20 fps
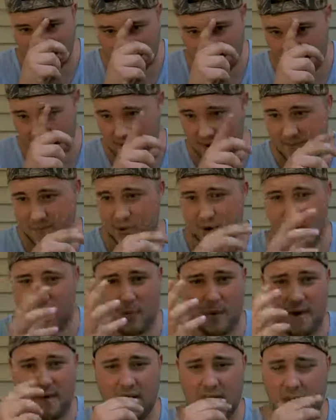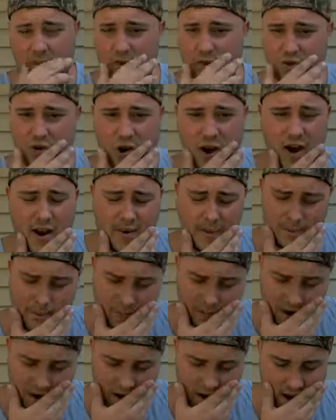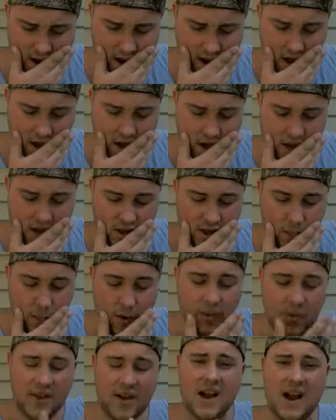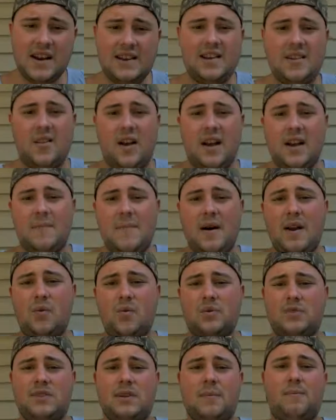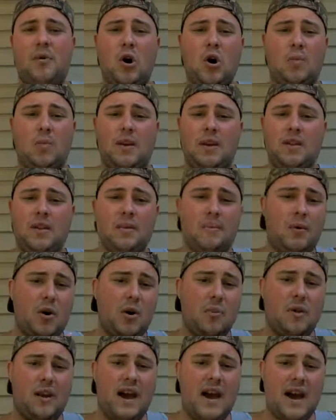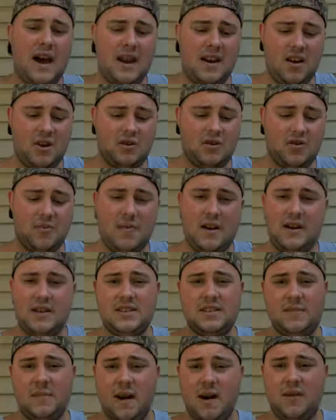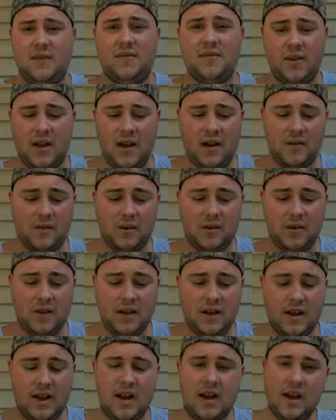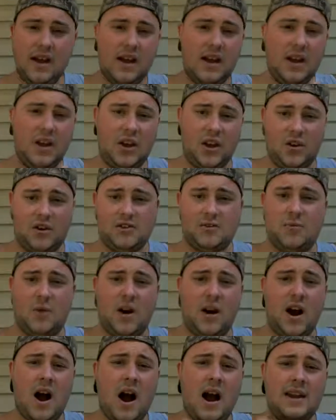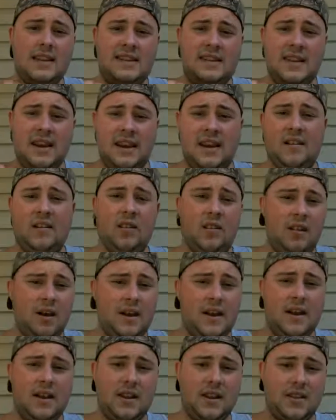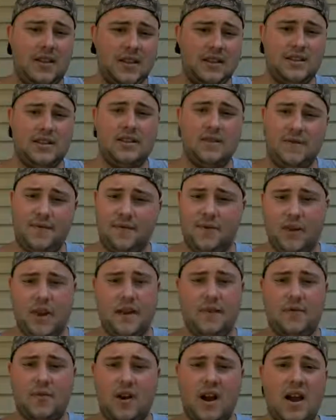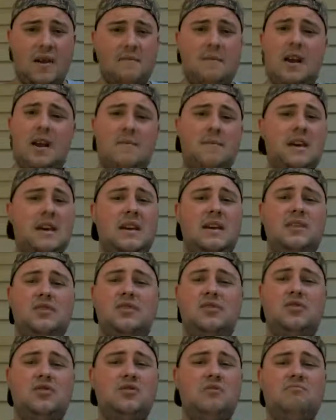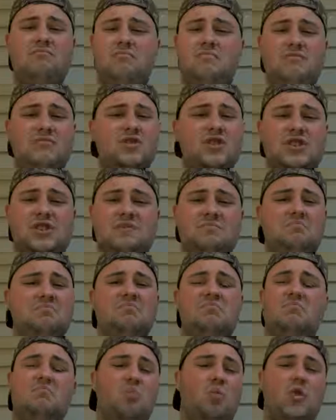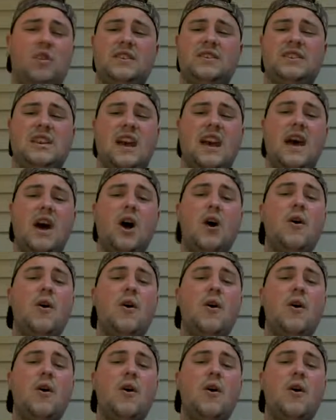and put it on my vape and try it. The one thing I did like about it was the bourbon. The bourbon had a tremendous amount of flavor. Here's where I didn't like this flavor and made me just want to say,